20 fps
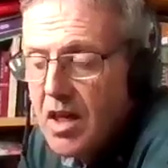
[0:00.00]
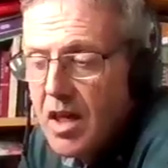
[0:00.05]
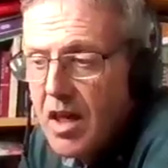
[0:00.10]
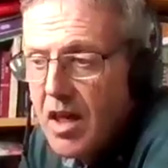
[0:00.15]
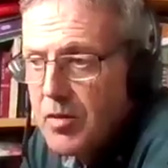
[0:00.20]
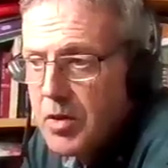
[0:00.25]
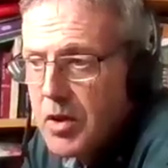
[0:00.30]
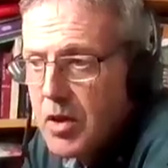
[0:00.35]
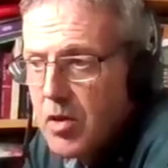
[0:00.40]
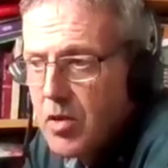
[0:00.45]

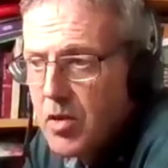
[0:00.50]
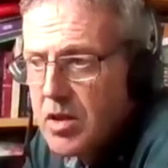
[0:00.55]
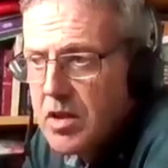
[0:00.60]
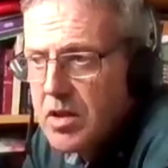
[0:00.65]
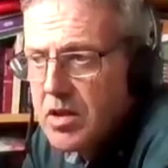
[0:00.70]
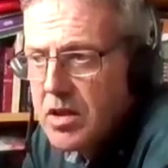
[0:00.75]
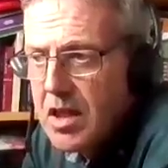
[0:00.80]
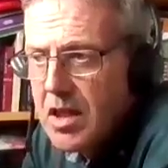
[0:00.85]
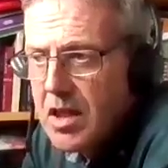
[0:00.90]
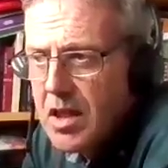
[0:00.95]
I recall as
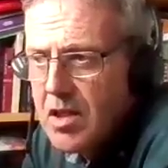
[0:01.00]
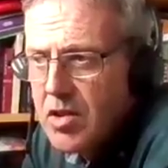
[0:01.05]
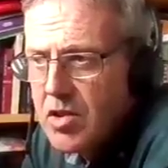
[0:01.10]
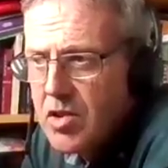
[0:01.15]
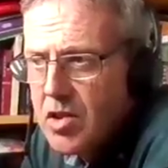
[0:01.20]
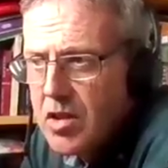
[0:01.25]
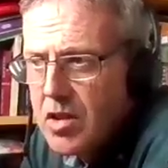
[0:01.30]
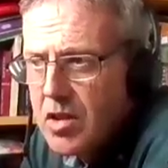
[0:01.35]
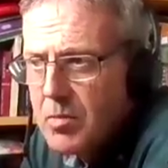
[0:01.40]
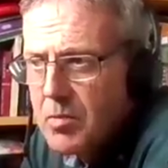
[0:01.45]
a
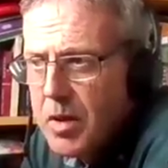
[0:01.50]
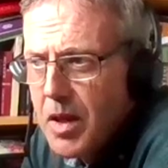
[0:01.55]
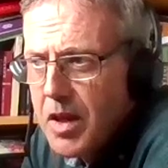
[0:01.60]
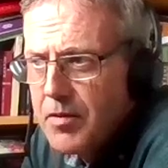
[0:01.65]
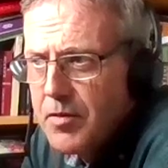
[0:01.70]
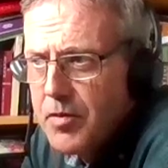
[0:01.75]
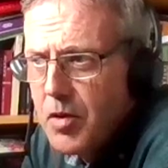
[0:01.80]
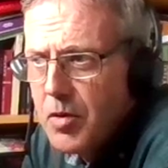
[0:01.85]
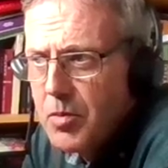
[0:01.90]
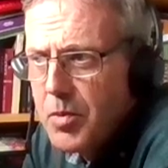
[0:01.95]
teenager, you'd play
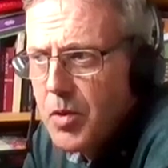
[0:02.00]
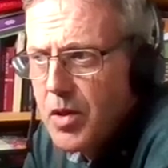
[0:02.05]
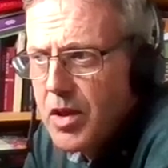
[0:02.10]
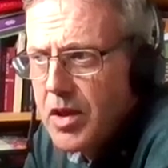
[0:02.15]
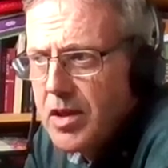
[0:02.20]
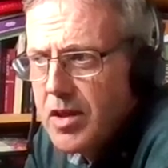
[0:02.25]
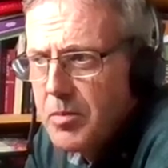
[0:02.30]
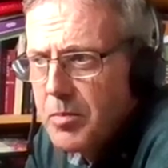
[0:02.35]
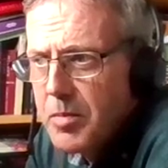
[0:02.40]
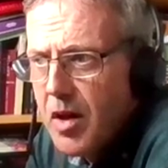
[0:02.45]
football
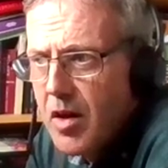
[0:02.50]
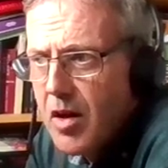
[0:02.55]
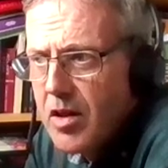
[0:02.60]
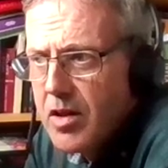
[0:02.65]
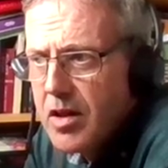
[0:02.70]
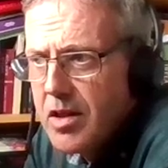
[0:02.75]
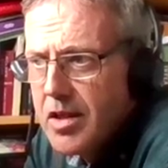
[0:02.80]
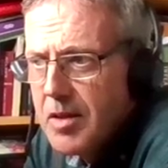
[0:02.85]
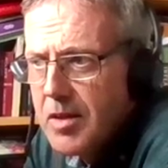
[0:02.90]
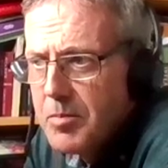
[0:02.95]
in the park
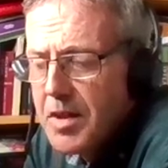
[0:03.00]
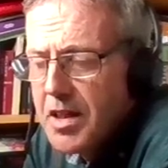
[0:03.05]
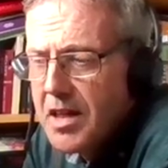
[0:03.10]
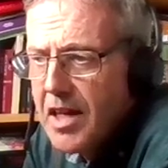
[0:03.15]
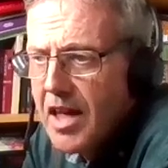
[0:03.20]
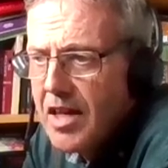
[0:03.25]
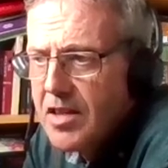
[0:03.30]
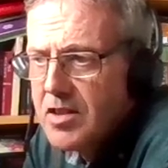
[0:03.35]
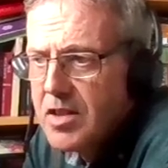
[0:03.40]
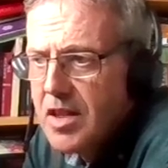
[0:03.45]
and there'd be
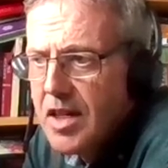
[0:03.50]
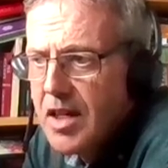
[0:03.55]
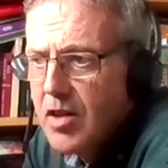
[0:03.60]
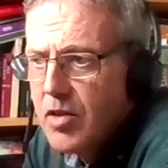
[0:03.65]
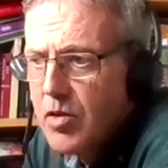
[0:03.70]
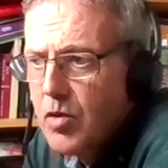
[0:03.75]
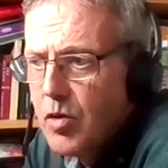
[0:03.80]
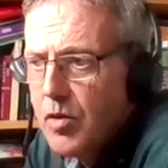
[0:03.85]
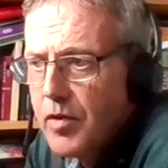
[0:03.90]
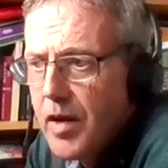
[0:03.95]
lads there
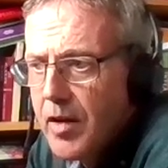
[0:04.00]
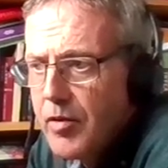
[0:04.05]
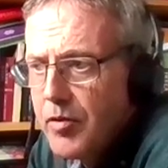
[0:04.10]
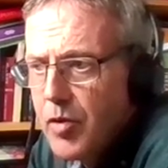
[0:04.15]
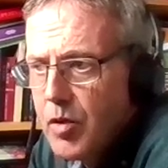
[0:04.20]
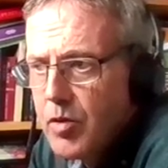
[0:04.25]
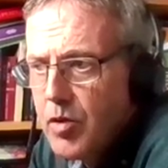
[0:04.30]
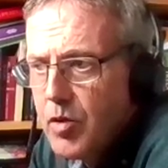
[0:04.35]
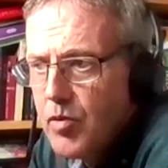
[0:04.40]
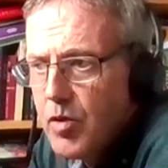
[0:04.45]
who were of
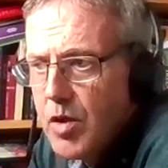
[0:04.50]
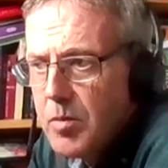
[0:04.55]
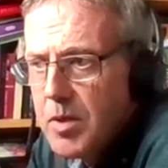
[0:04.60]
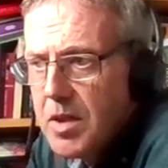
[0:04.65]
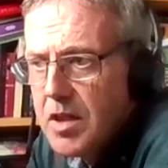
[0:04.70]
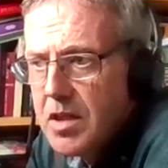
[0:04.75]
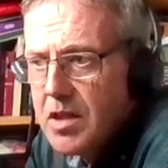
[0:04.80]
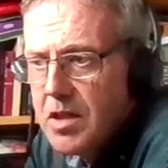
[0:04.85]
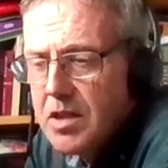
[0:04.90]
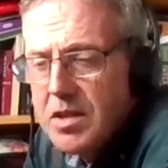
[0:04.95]

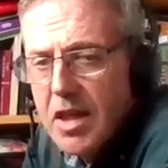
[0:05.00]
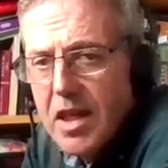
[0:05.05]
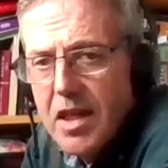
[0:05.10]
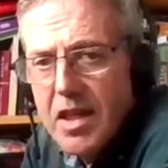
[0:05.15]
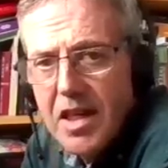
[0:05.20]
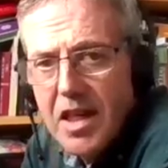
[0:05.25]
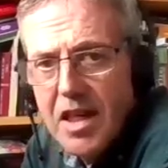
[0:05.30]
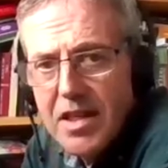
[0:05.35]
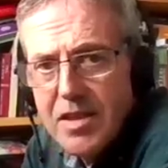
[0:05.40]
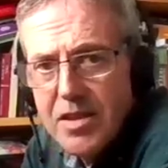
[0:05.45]
Afro-Caribbean
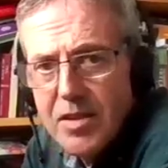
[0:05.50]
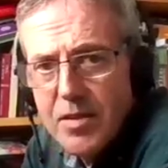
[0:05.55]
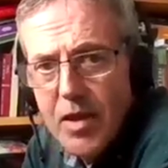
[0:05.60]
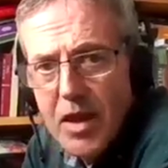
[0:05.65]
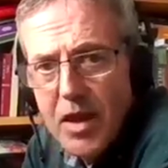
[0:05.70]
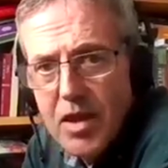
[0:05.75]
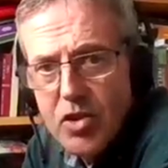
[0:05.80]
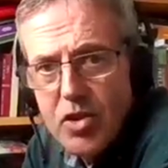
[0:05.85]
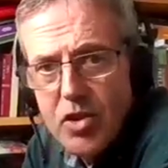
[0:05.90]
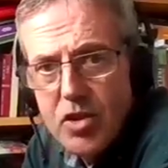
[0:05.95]
descent, lads of
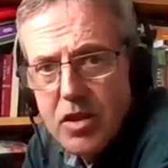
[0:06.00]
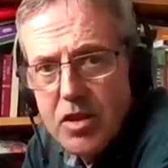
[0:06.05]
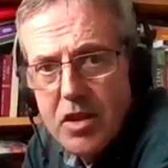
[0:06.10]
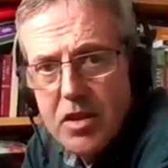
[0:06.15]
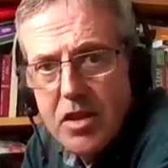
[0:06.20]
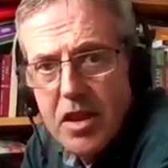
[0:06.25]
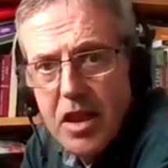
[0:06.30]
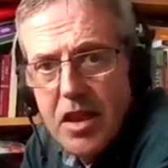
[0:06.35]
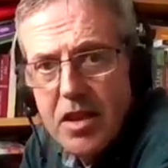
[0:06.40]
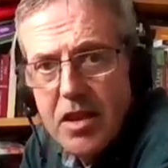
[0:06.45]
Asian
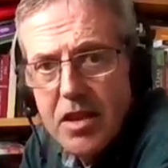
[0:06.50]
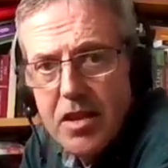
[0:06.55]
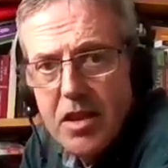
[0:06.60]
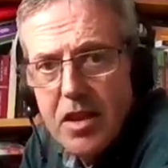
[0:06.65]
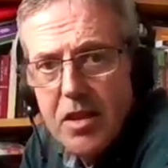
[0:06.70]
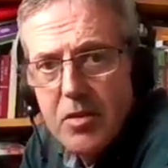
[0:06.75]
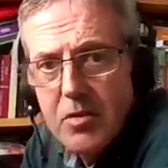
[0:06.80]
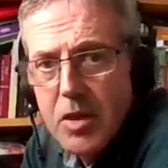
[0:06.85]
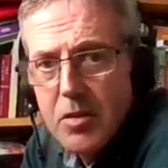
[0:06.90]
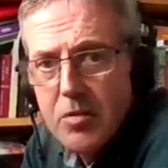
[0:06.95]
descent.
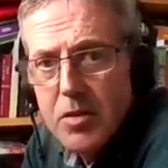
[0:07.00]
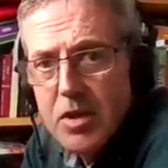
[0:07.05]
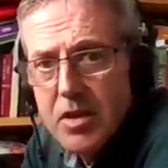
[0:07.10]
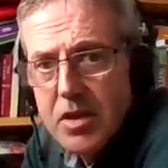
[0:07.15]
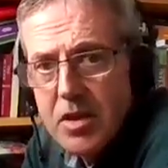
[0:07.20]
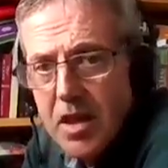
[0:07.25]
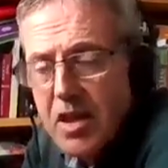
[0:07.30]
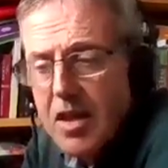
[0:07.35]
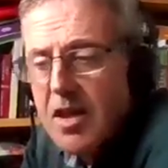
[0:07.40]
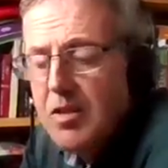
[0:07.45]
There
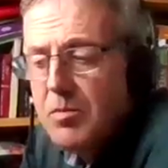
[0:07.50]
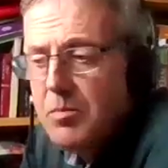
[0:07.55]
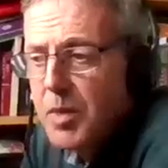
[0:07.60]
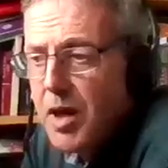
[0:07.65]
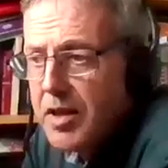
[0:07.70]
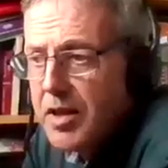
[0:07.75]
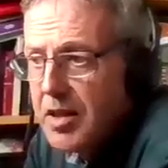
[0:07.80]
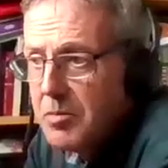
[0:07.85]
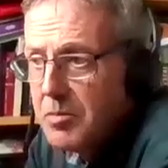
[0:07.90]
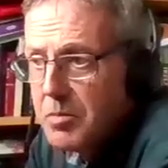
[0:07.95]
was, but
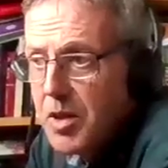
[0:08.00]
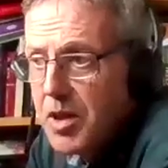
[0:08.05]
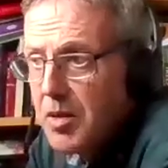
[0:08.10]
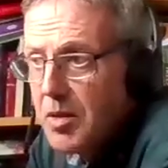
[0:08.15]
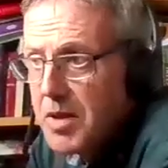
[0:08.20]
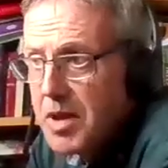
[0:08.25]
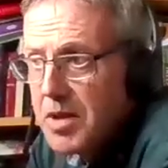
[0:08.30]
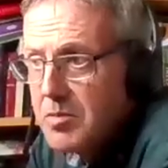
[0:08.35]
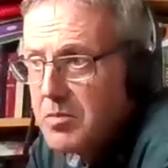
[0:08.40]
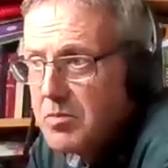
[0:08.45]
I think
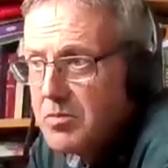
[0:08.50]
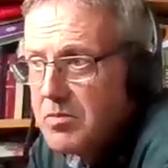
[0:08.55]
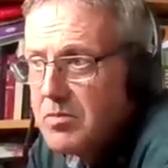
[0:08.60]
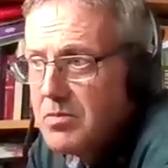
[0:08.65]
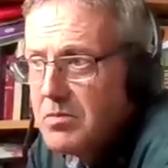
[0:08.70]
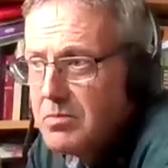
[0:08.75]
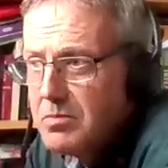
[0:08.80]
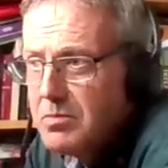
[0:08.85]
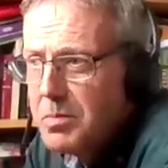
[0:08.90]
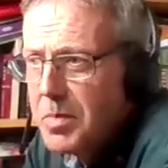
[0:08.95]
Birmingham,
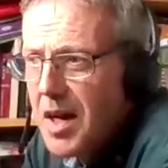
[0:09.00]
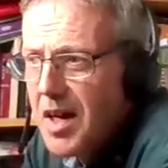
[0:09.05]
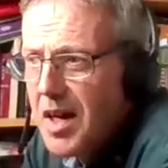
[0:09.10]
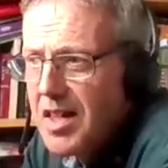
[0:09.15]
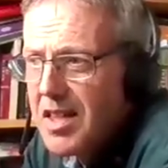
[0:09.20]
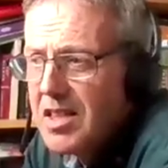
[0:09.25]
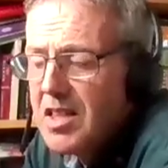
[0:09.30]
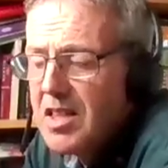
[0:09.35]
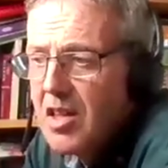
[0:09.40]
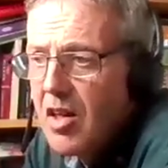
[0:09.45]
by
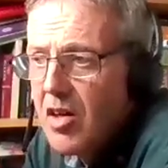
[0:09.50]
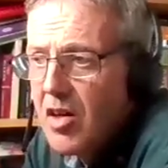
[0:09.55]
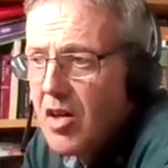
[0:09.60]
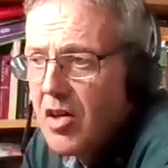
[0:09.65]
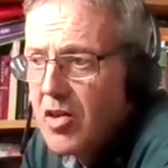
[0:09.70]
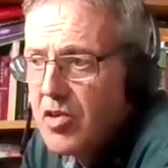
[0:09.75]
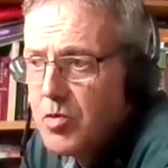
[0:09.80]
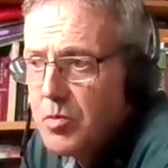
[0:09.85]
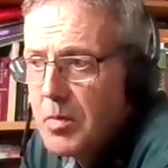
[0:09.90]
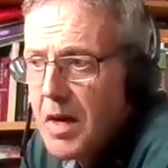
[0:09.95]
and
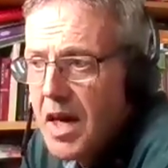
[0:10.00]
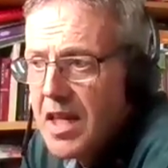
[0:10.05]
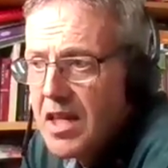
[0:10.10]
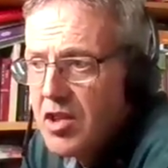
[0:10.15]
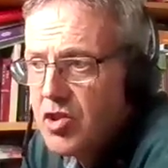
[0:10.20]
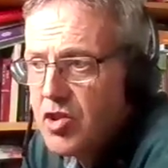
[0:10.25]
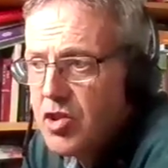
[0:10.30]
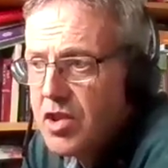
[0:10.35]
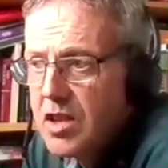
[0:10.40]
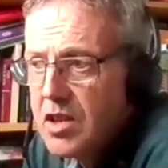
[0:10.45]
large,
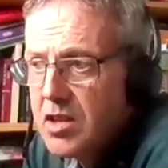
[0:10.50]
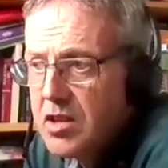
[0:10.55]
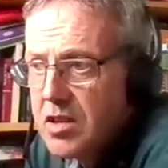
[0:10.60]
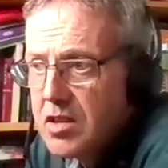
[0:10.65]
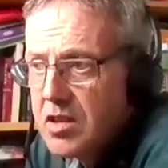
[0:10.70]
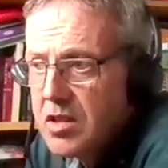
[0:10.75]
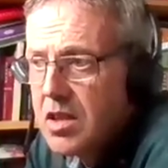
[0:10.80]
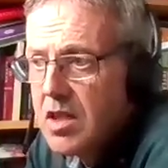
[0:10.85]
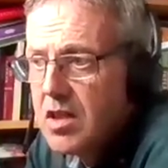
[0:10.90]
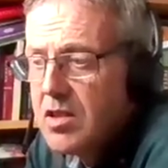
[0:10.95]
managed
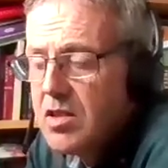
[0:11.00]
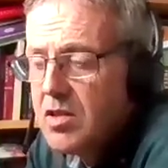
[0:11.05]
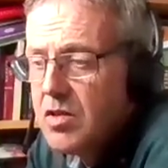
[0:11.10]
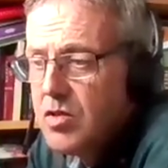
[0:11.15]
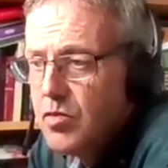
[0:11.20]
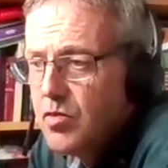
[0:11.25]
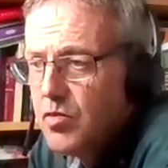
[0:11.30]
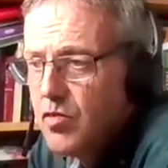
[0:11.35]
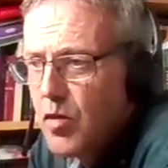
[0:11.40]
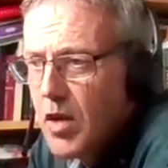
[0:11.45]

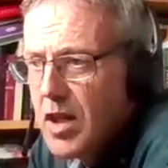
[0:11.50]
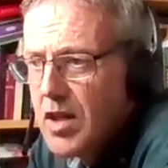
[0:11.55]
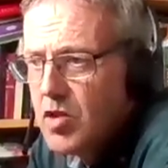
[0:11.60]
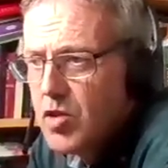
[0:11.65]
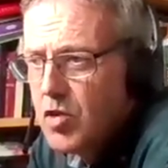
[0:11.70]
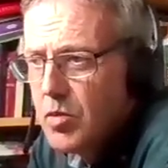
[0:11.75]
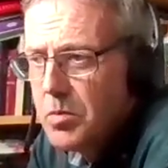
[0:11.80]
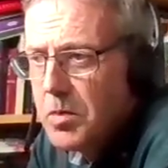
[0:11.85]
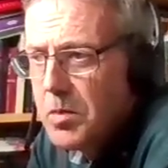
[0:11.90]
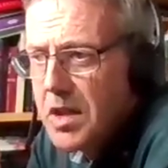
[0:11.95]
its
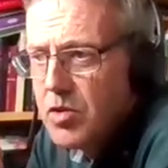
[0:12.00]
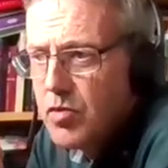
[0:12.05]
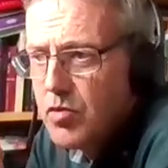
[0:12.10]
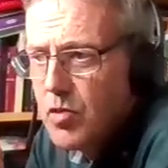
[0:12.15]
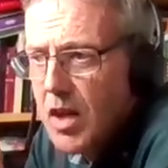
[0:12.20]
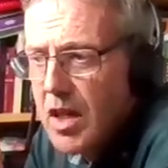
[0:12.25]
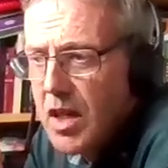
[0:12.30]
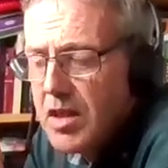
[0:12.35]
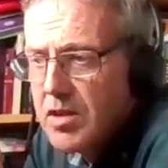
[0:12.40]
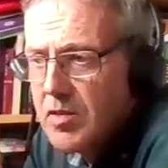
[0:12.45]
racial mix
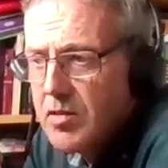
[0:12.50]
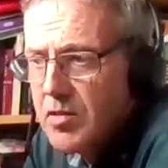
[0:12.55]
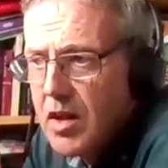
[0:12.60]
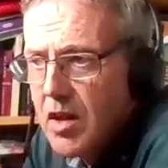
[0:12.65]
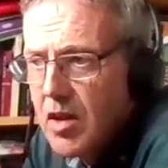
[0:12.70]
relatively